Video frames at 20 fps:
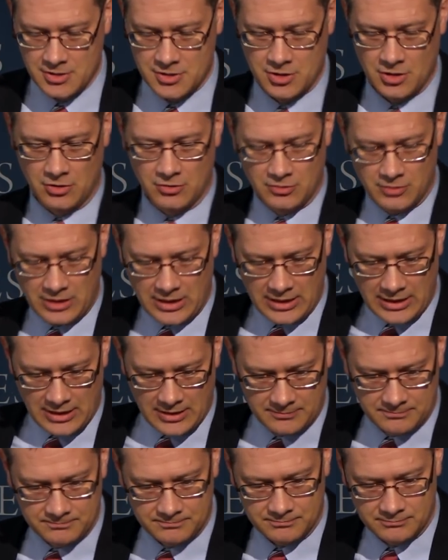So
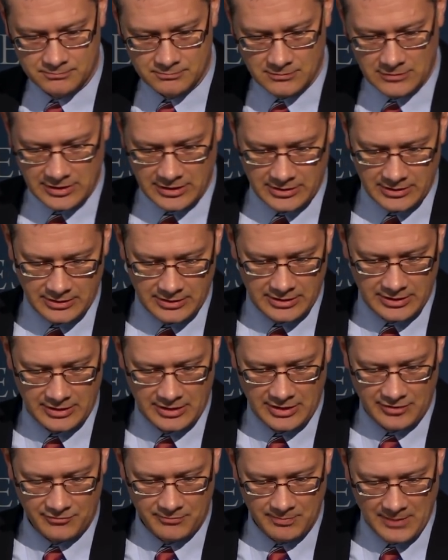um,
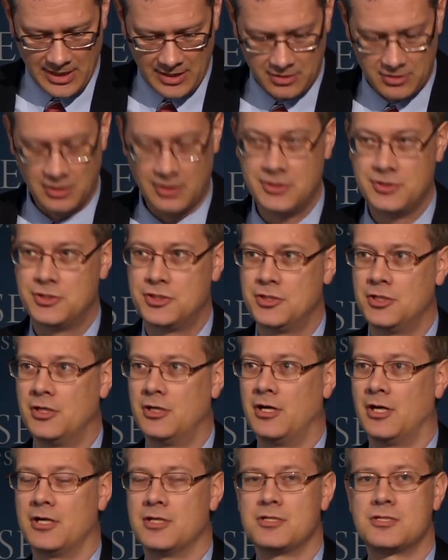if medical
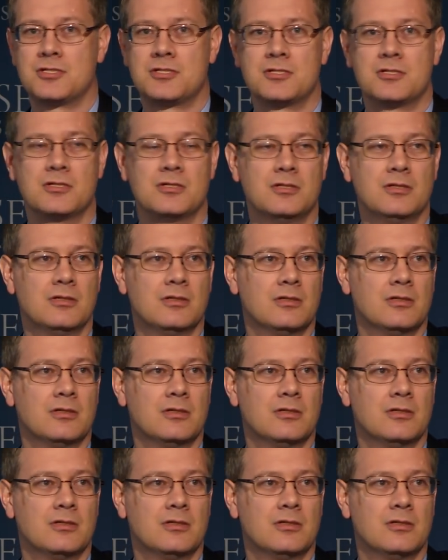insurance,